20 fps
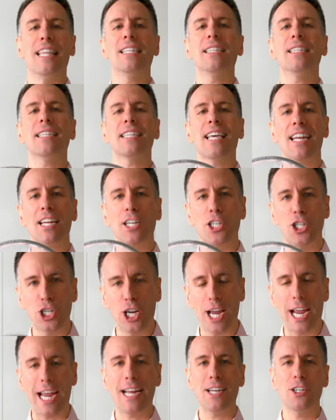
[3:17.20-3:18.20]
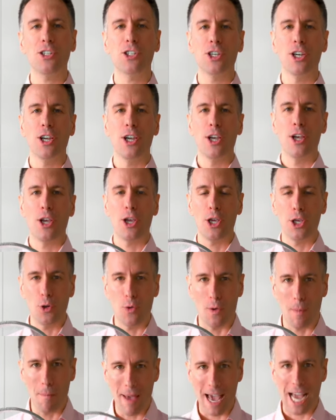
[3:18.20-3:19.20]
this is gonna change
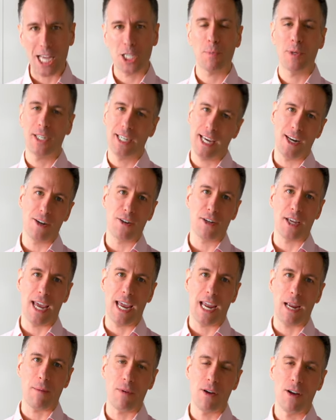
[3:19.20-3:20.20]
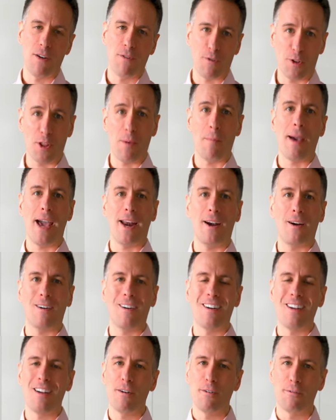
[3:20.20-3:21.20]
your mashed potato game for the
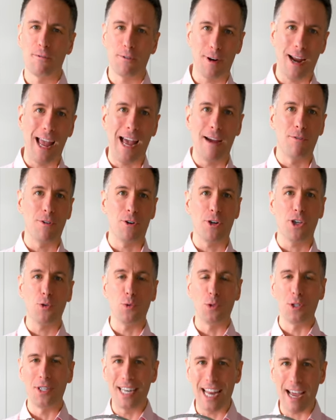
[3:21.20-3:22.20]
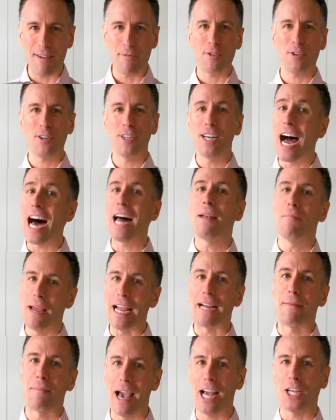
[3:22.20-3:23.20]
better forever. You will never not
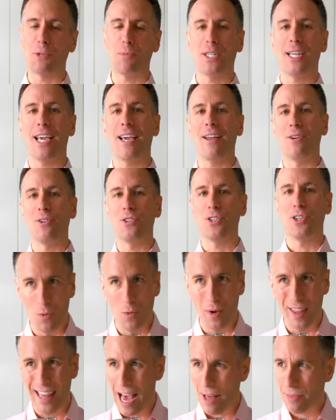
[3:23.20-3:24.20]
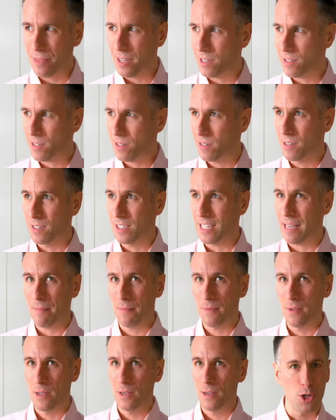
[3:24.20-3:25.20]
make mashed potatoes without this. Does
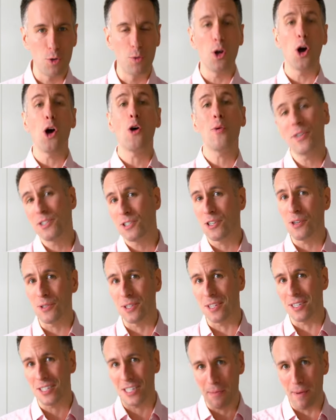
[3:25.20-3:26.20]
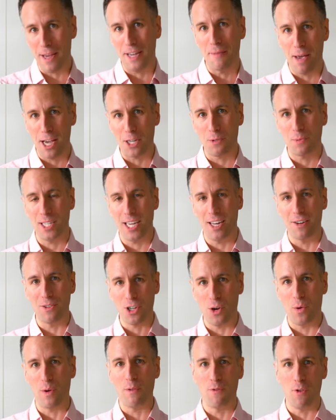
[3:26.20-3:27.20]
that, you will always use this to make mashed potatoes
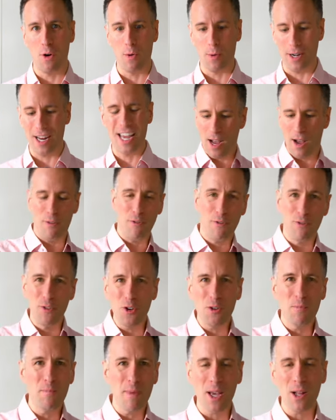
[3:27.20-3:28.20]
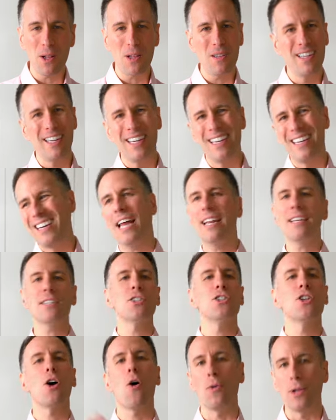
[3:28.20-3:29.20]
going forward. A food mill, it
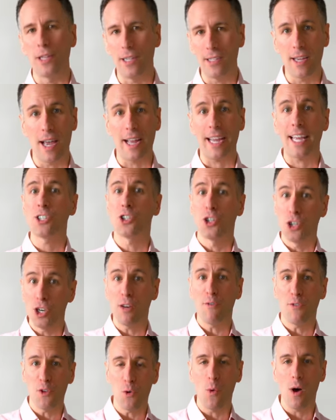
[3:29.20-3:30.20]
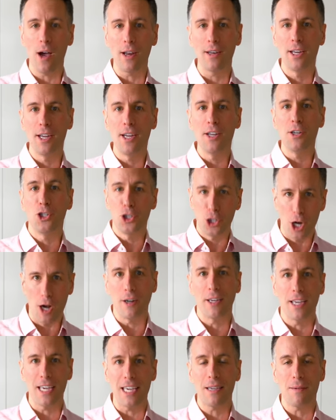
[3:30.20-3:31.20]
doesn't totally suck. It's good if you want
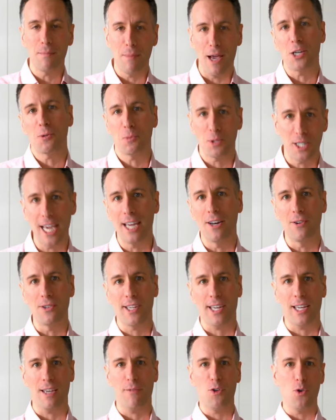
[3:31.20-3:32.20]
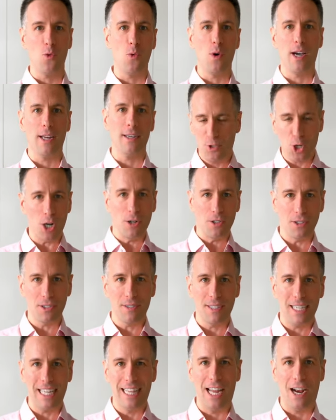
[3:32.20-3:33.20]
chunky mashed potatoes, like if you want
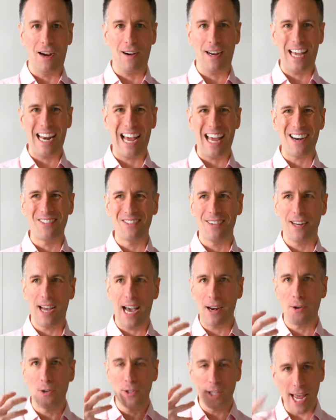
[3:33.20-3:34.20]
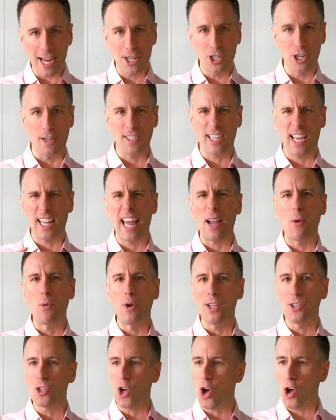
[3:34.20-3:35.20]
chunks in there. And I don't, I don't like chunks. I like
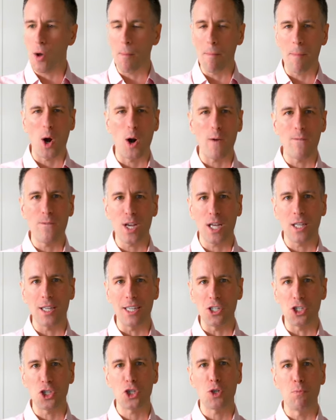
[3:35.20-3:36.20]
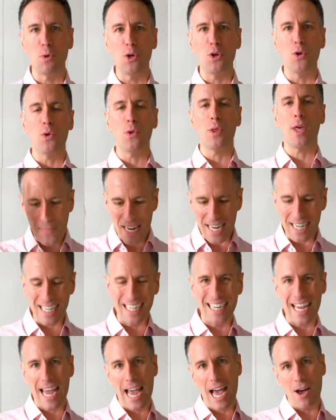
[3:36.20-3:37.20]
when it's all perfectly smooth,
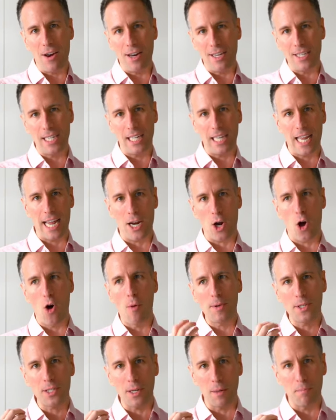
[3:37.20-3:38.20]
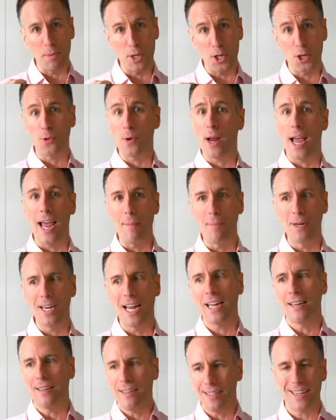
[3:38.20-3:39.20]
beaten down into like almost a puree, but
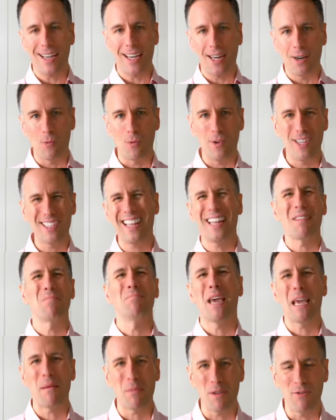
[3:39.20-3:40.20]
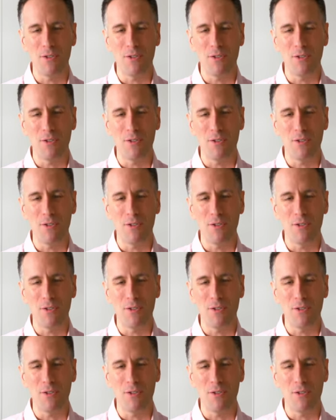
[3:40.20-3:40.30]
not, it's not gonna, it's not like baby